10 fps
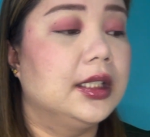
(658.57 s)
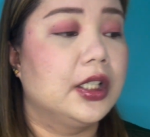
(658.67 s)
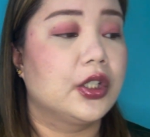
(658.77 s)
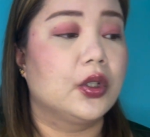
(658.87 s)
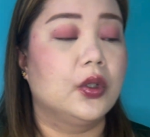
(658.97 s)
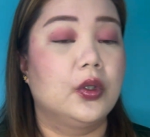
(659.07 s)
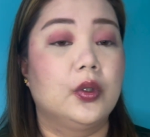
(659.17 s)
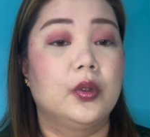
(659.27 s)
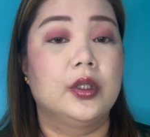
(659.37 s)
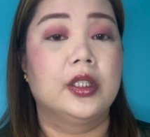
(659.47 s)

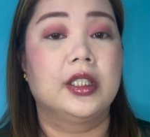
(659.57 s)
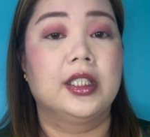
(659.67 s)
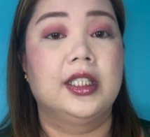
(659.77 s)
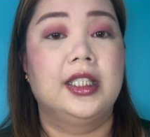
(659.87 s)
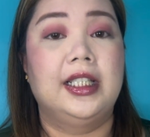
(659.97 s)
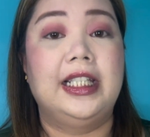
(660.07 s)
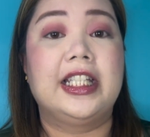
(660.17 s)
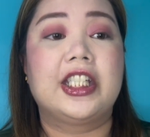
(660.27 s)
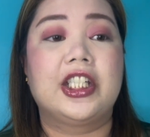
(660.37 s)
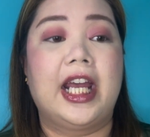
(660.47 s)
So,
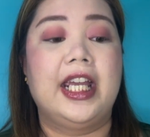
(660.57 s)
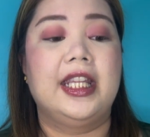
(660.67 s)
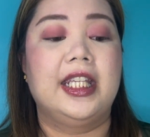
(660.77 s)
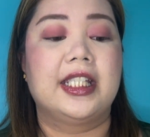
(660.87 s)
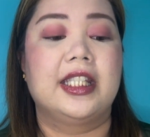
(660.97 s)
let's try this